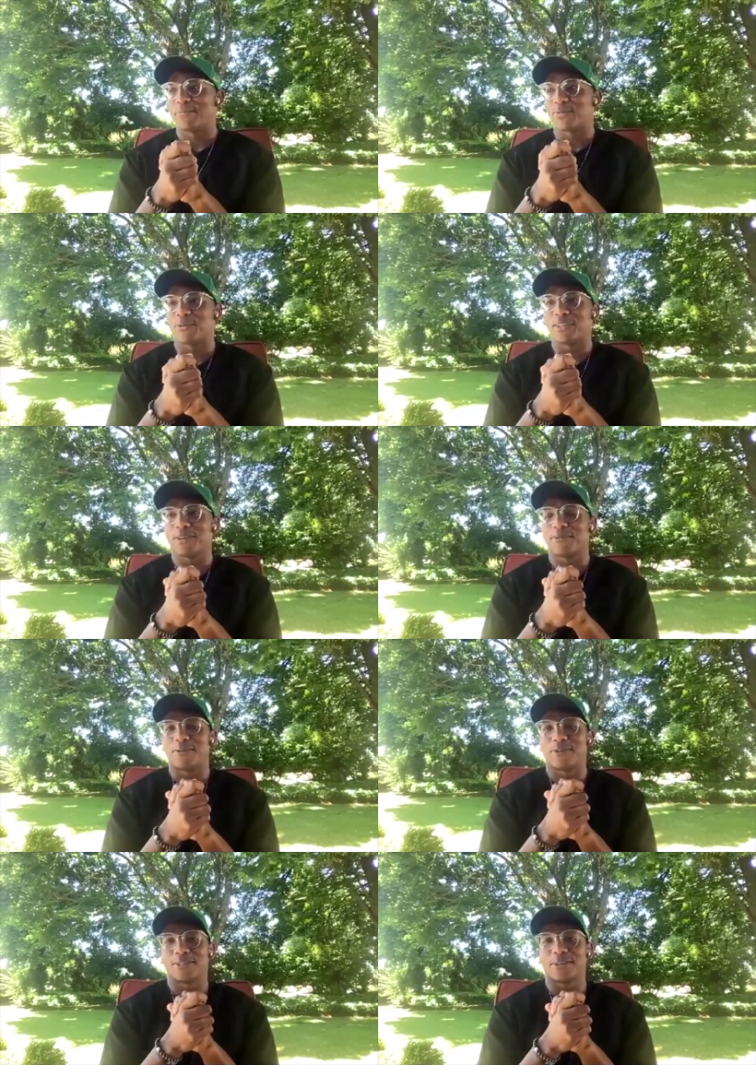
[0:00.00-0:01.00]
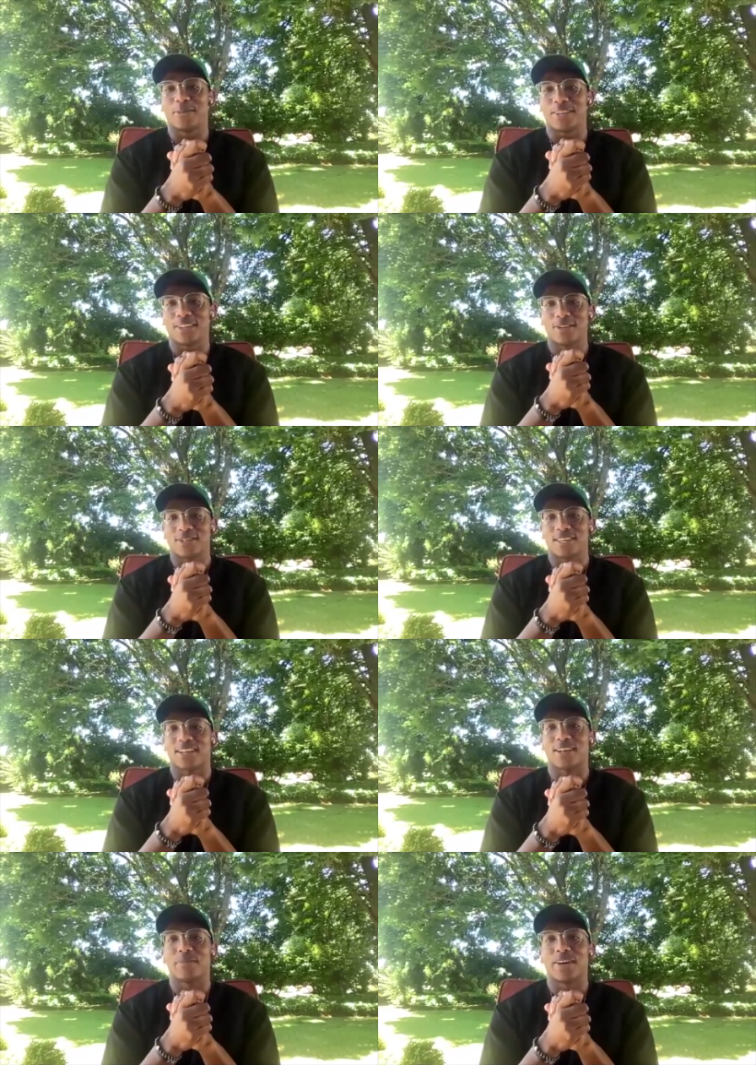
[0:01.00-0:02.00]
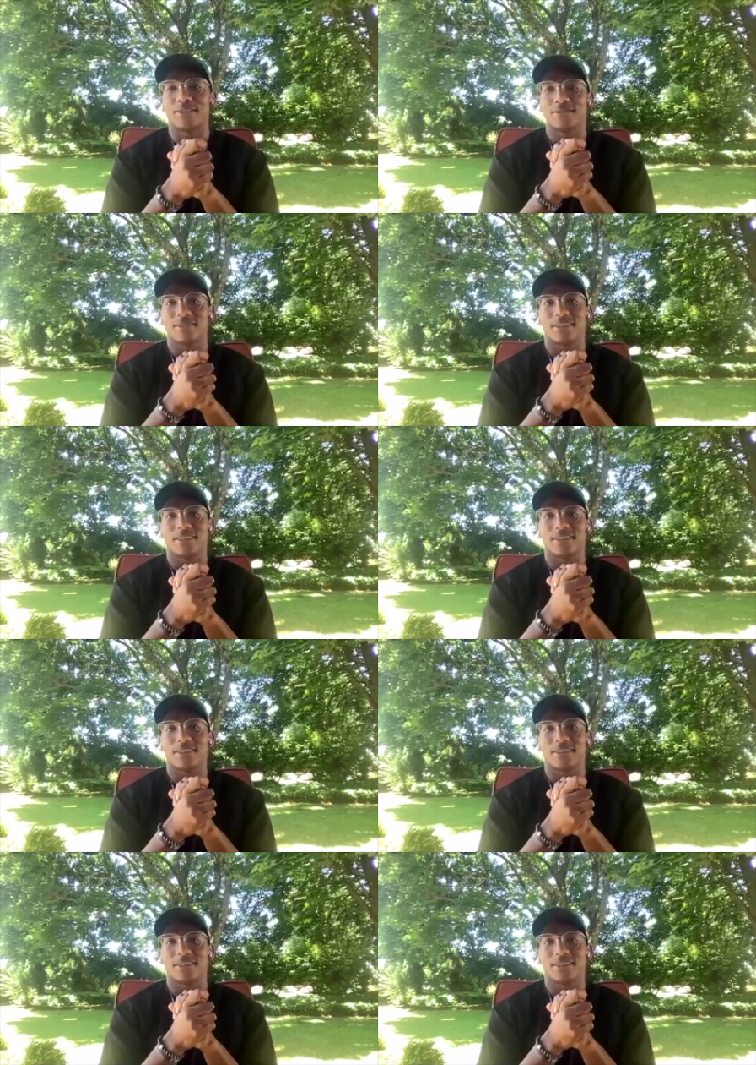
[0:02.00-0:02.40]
we look forward to meeting those that come out,